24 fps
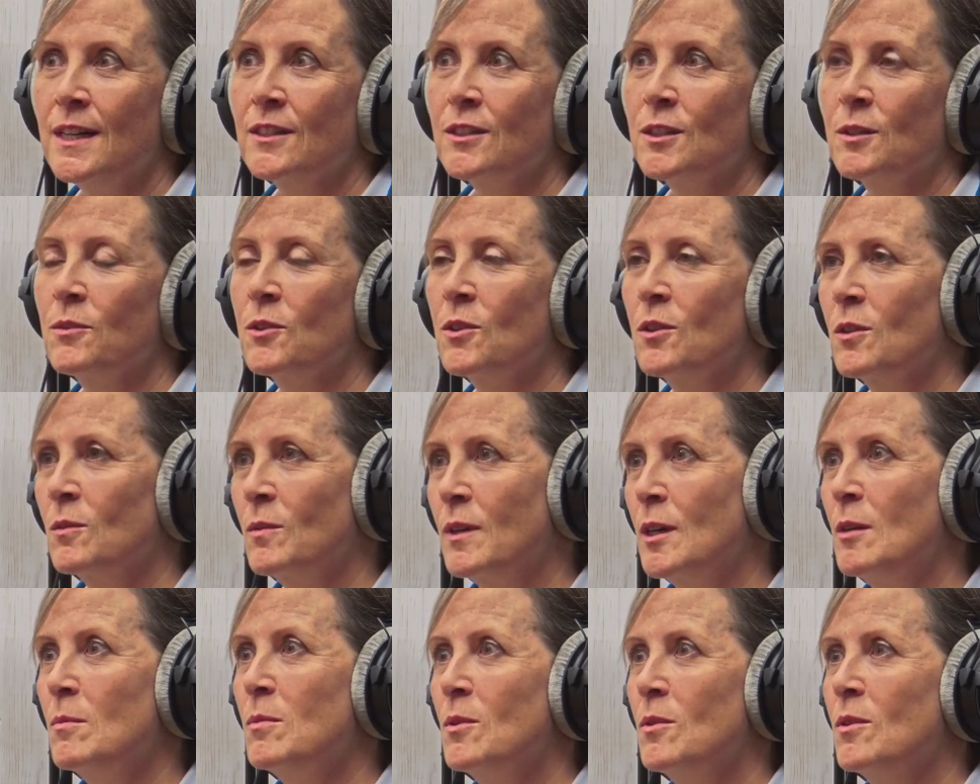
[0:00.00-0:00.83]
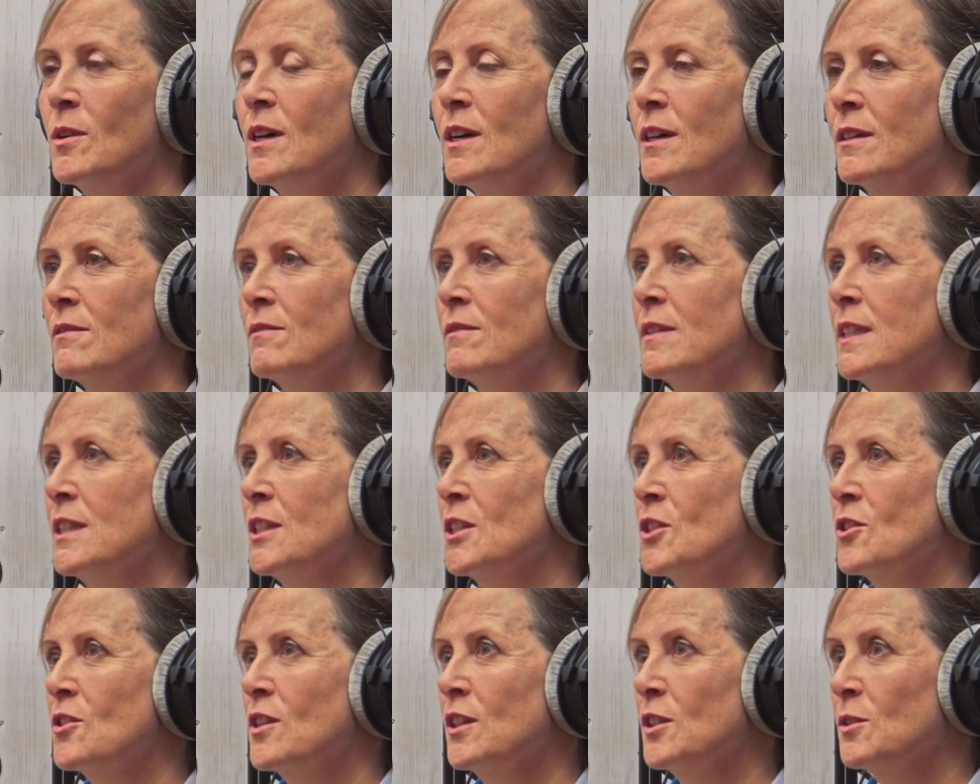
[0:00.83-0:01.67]
So we've got the Welborne Garden Village
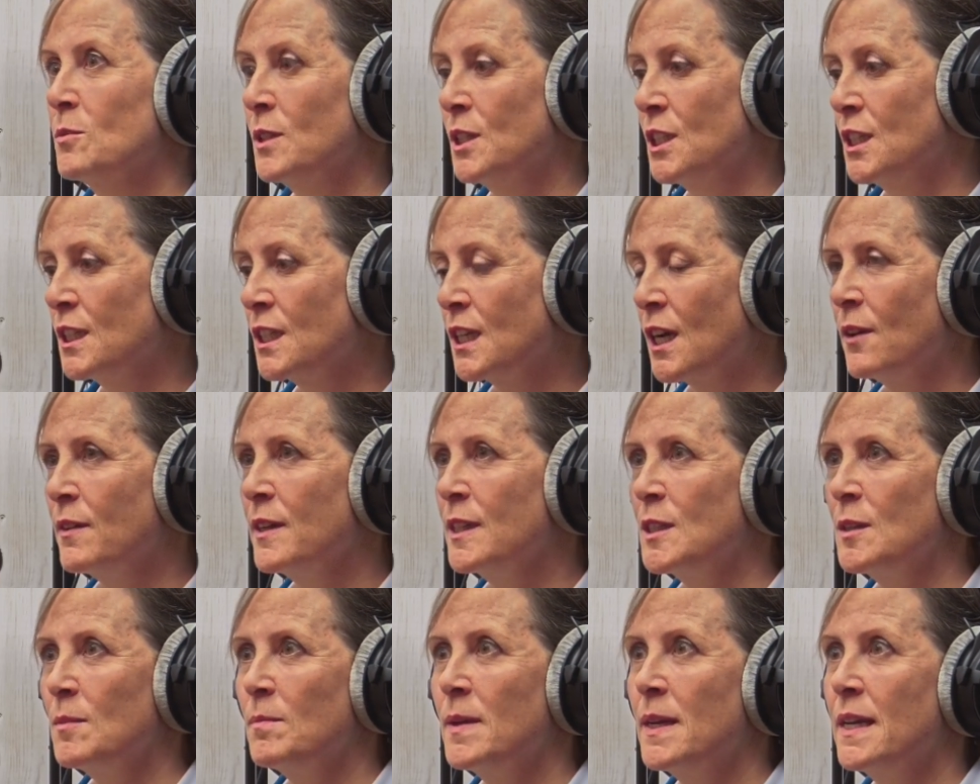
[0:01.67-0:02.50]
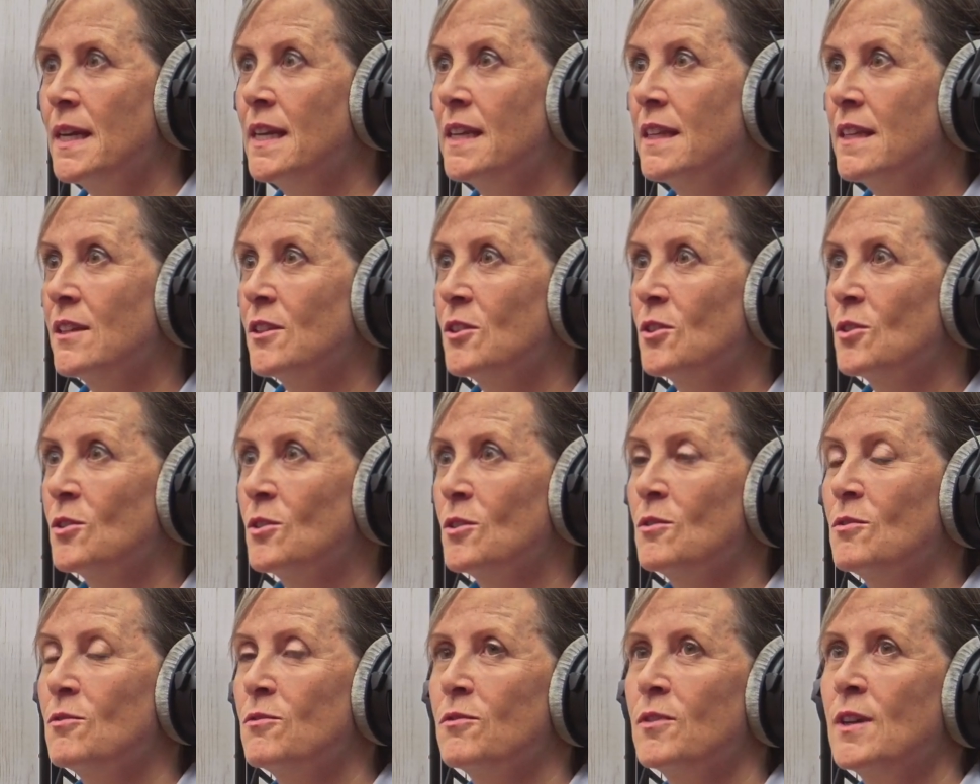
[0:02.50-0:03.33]
Trust, which is going to be the sort
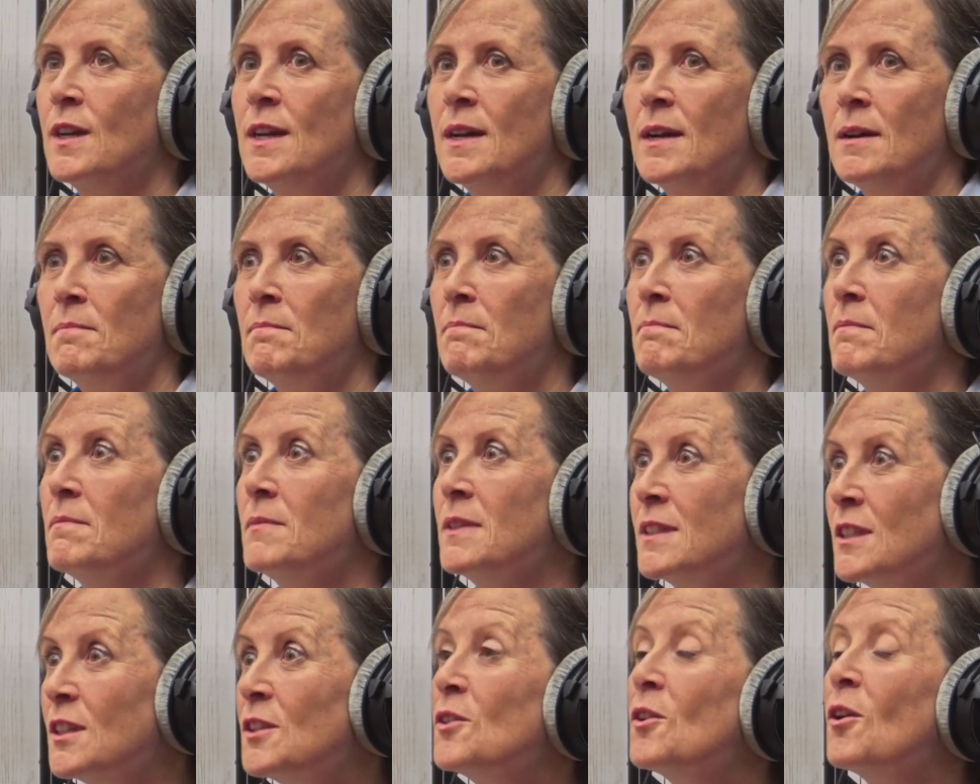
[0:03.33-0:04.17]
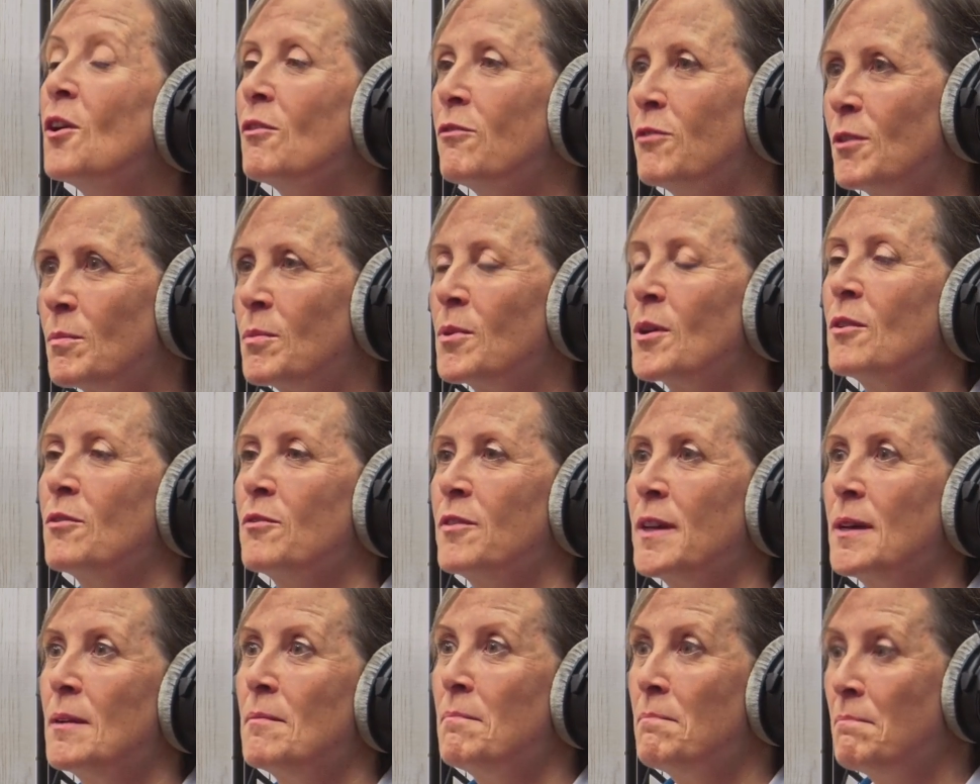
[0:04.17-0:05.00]
of, it's a
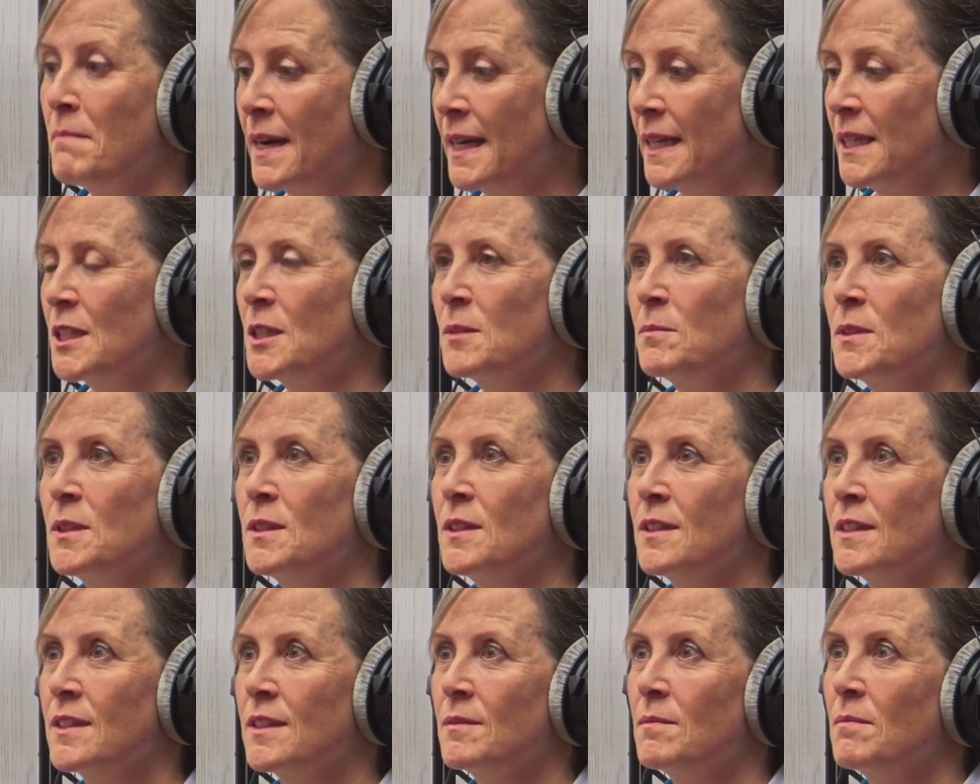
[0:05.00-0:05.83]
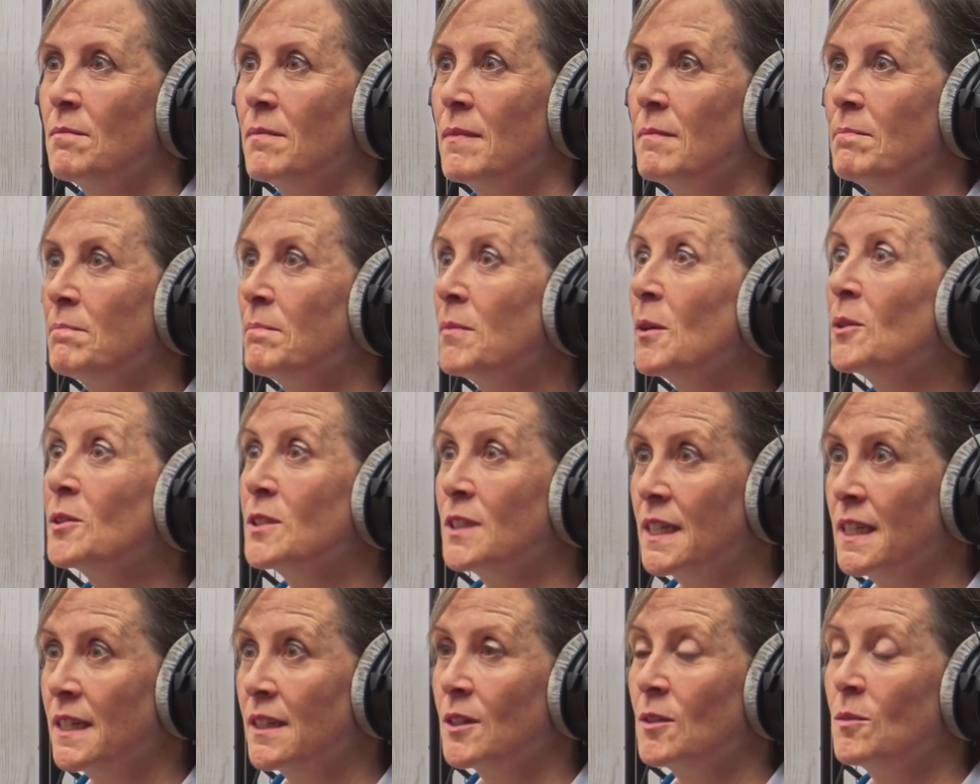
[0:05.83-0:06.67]
not-for-profit management
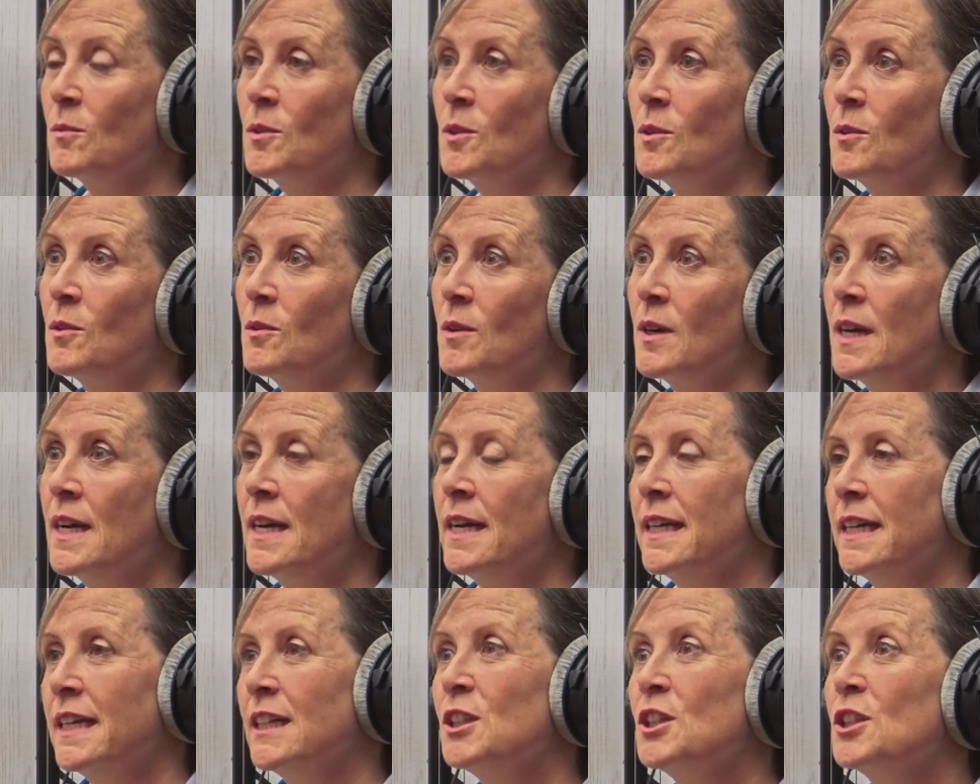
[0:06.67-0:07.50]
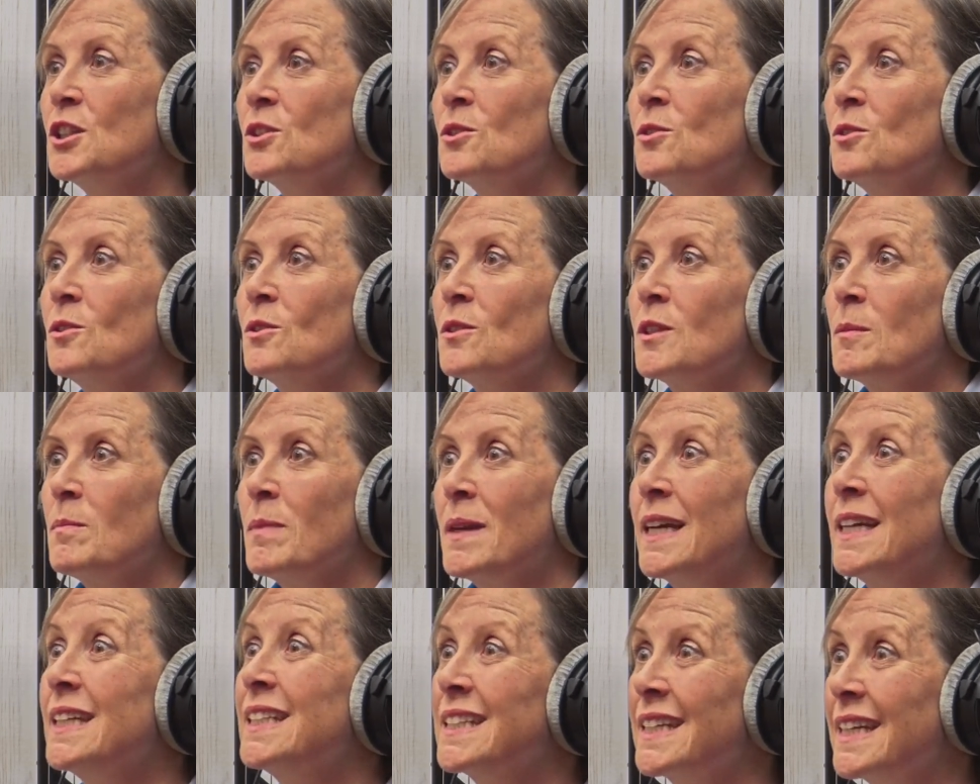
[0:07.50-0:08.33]
body that will ensure the
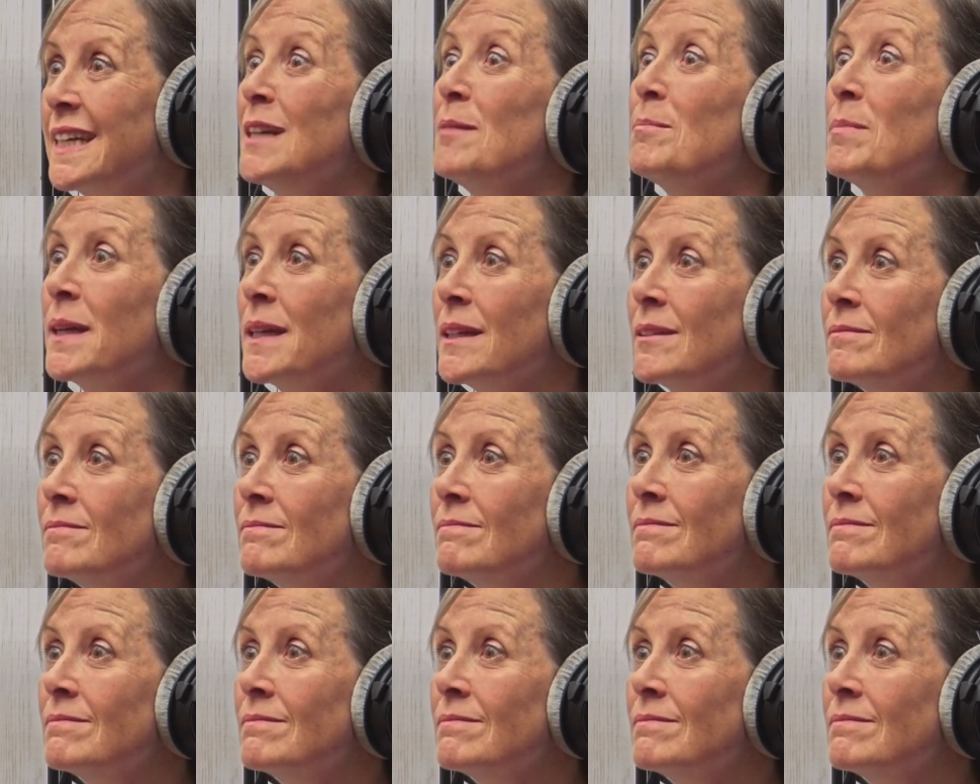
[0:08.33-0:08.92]
place keeping.